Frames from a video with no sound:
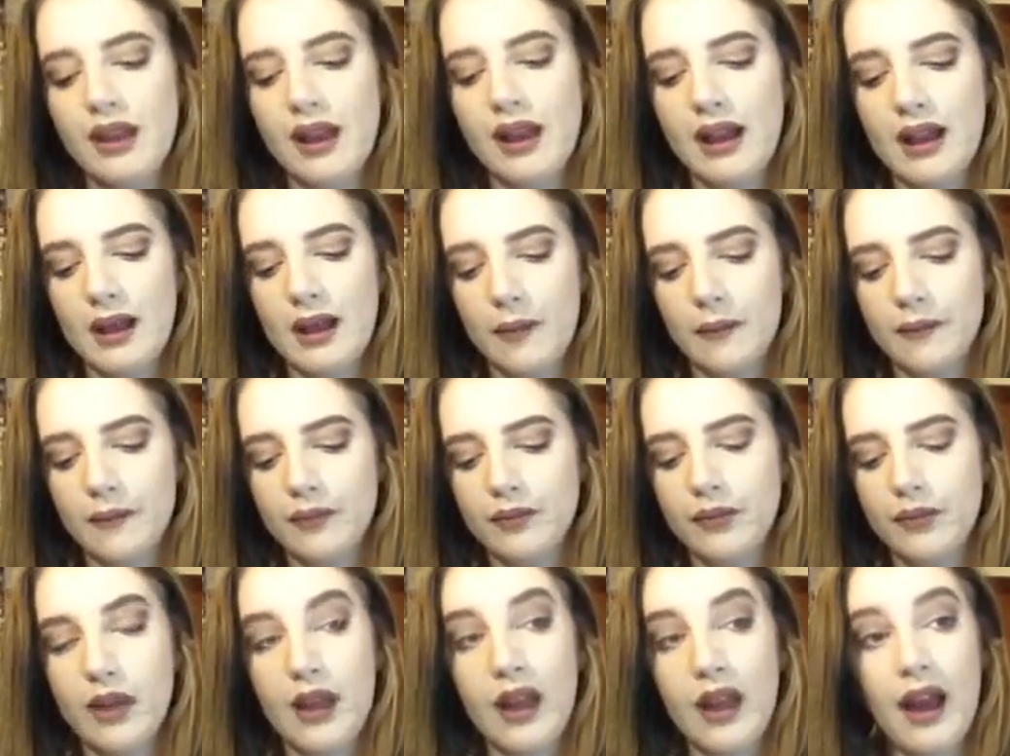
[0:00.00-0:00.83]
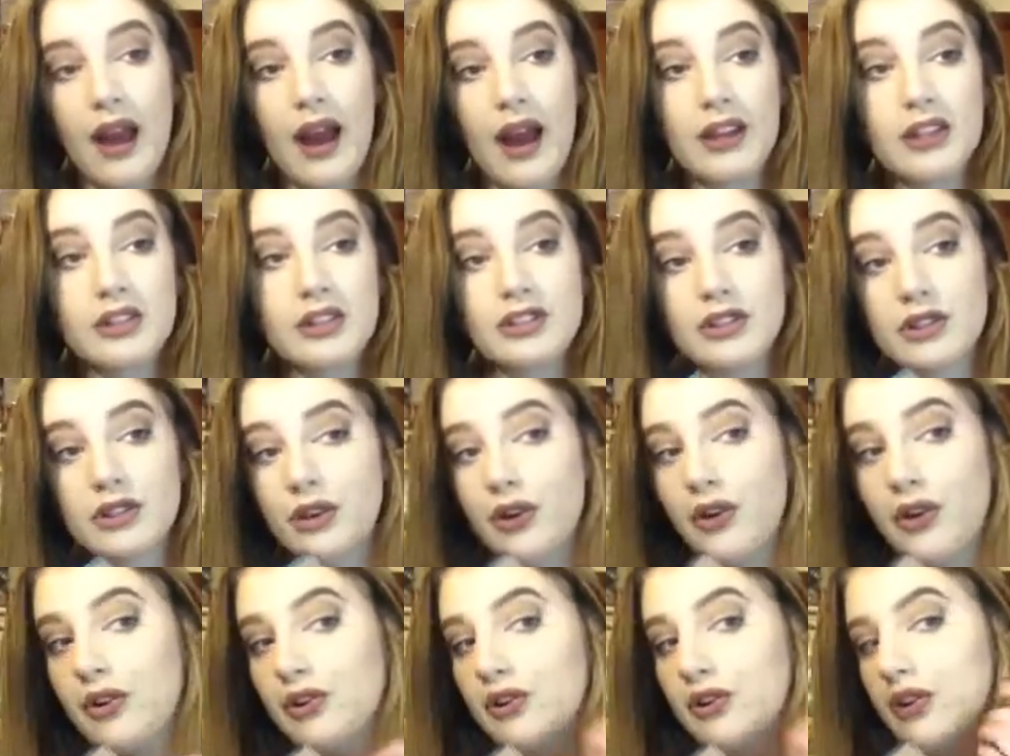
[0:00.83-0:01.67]
I use the
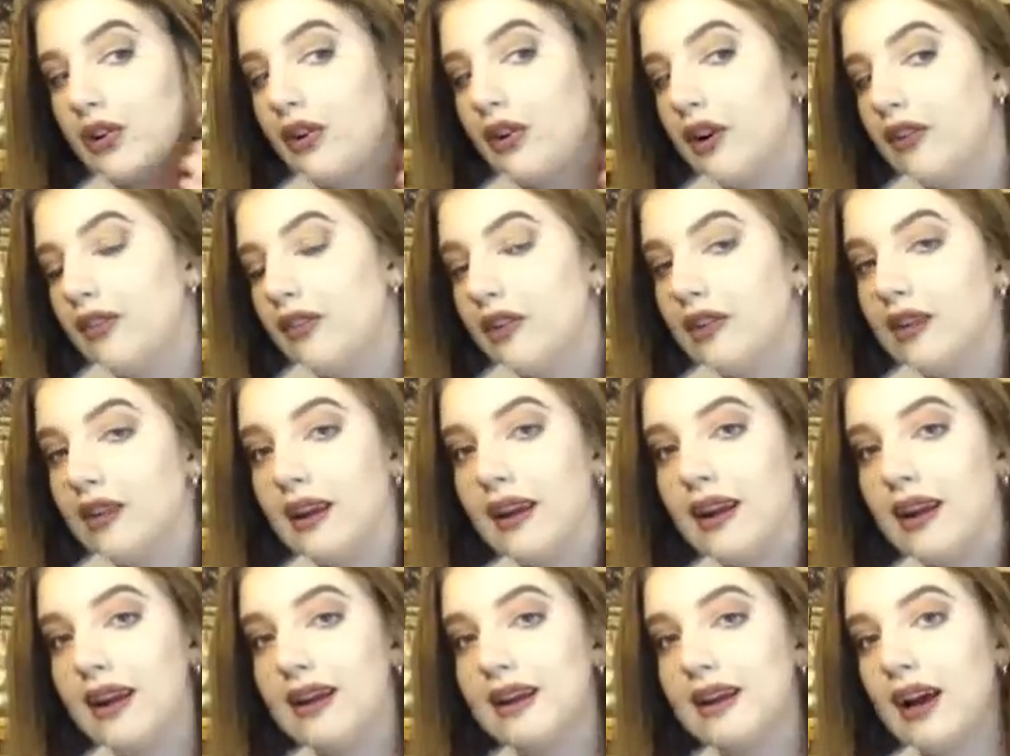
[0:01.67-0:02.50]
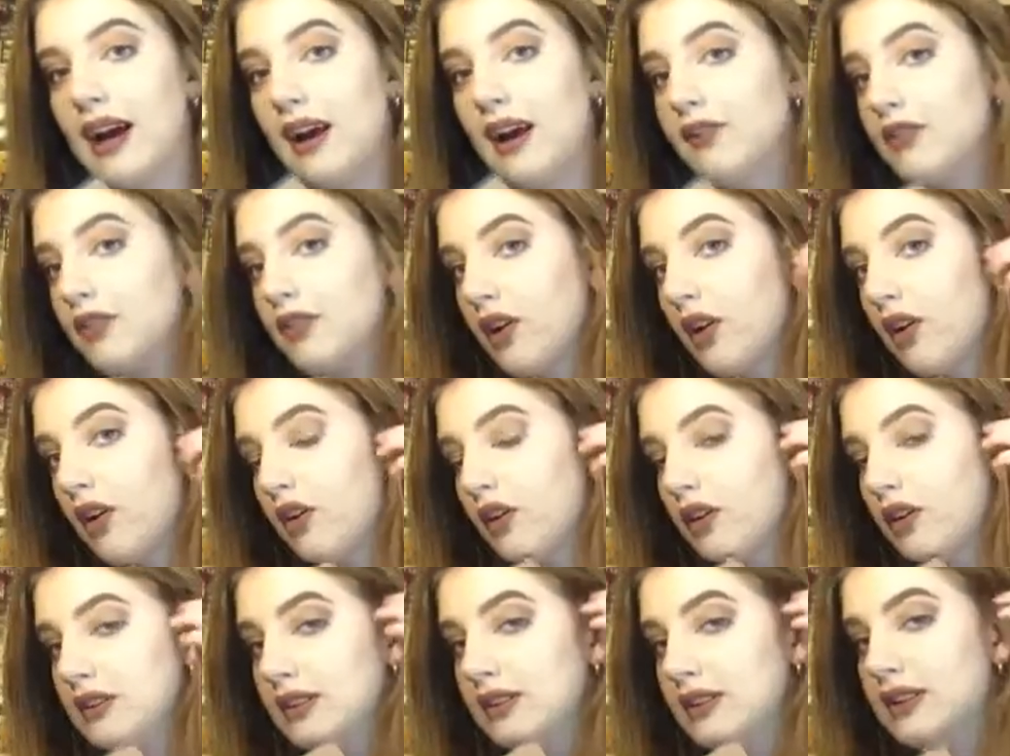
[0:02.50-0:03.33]
contour every day. I've got it
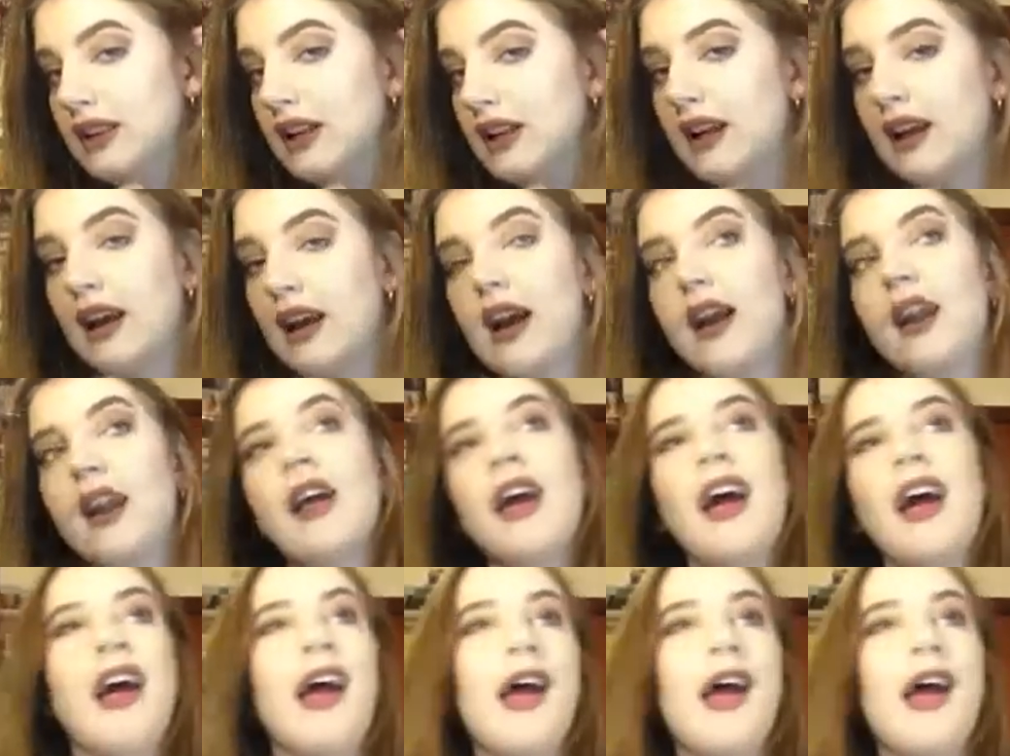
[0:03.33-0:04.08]
on today again.